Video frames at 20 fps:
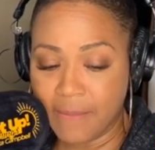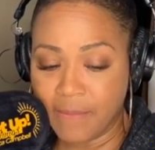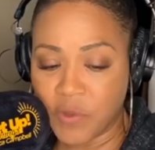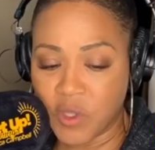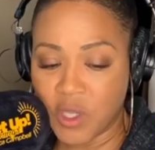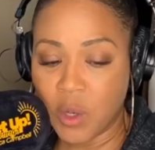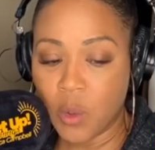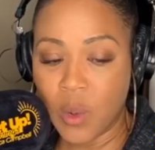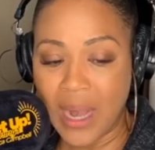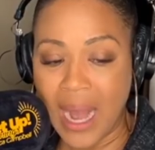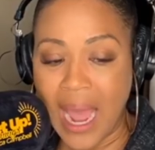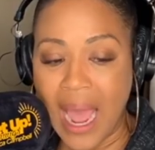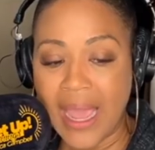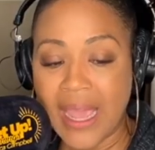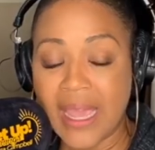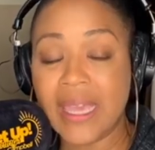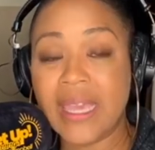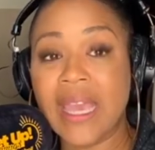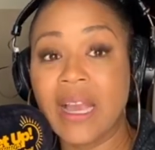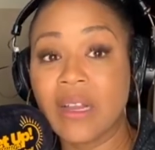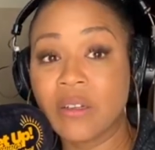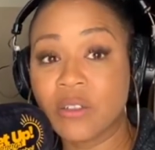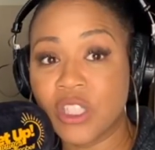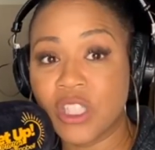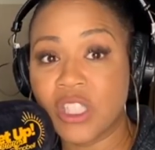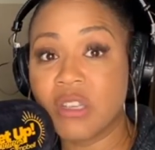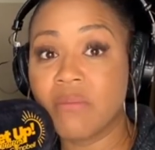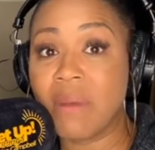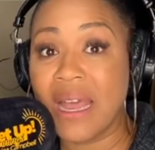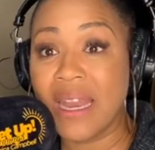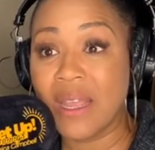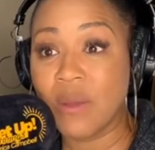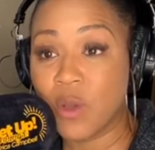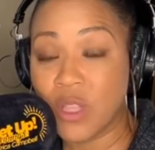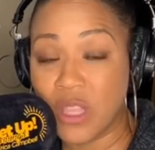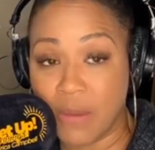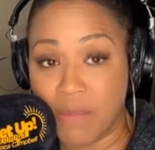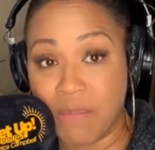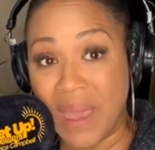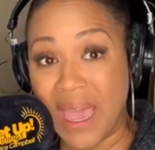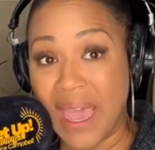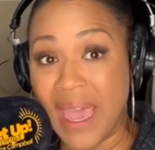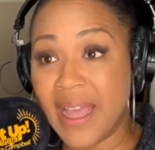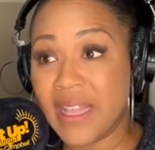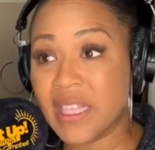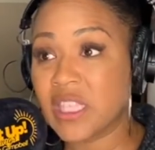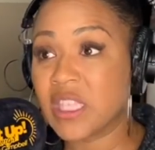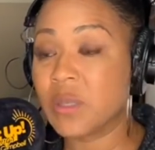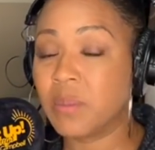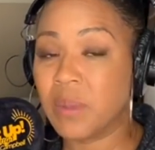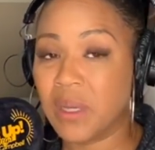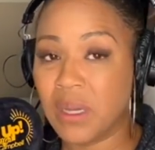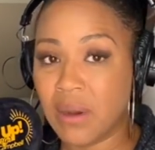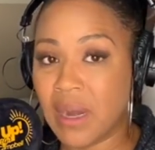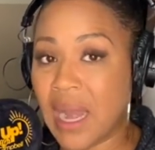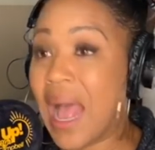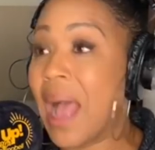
So when I encounter somebody with a bad spirit,